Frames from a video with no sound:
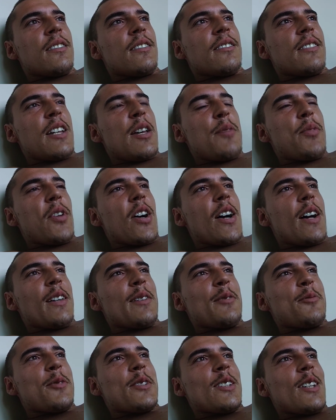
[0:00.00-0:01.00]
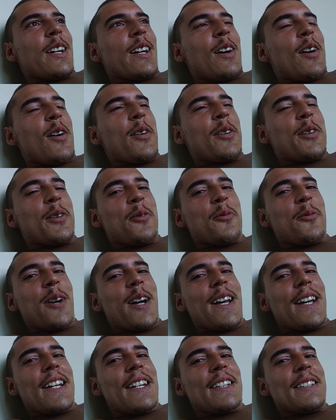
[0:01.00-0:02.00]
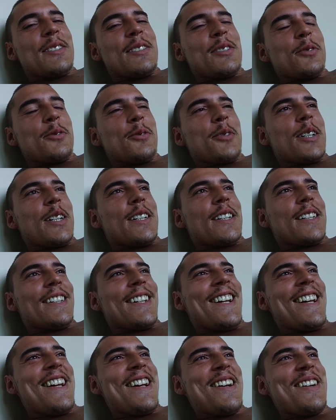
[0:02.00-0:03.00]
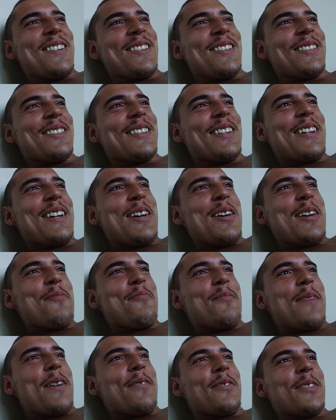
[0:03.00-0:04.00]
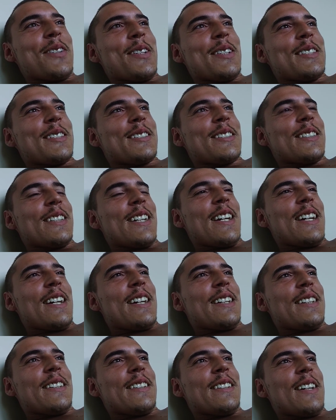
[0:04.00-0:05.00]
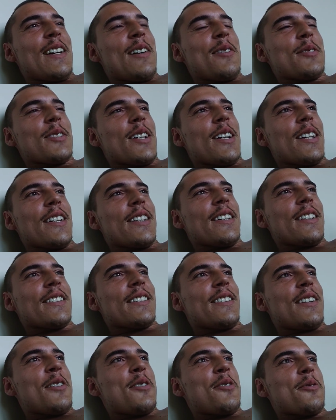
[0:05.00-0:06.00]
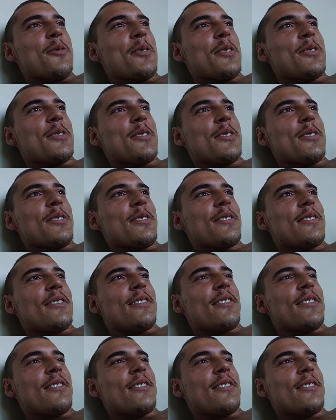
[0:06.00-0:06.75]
Hippie Island was like on her way to Memphis, and I was like, "Oh, this is